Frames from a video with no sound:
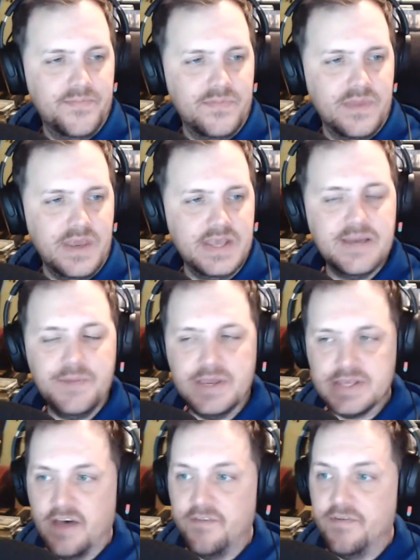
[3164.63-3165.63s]
He sent me
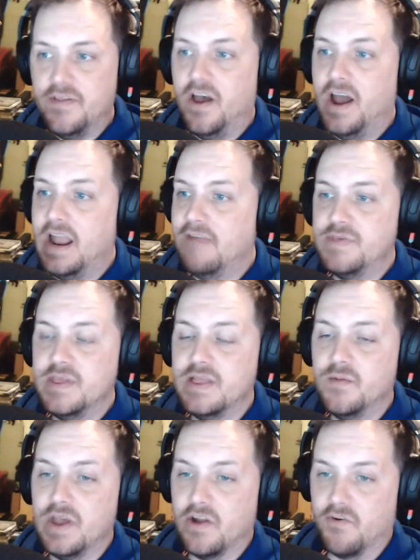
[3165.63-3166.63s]
stuff, not everything
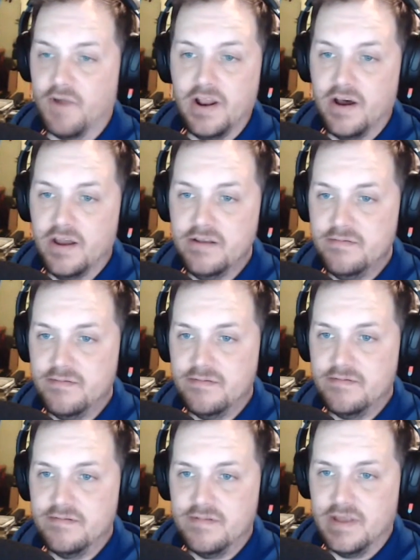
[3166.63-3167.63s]
that we agreed on
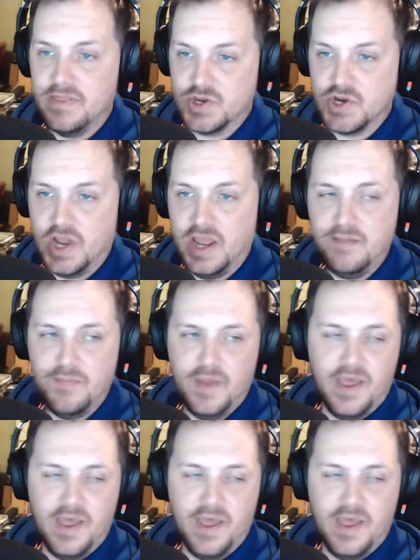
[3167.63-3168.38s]
in the trade, and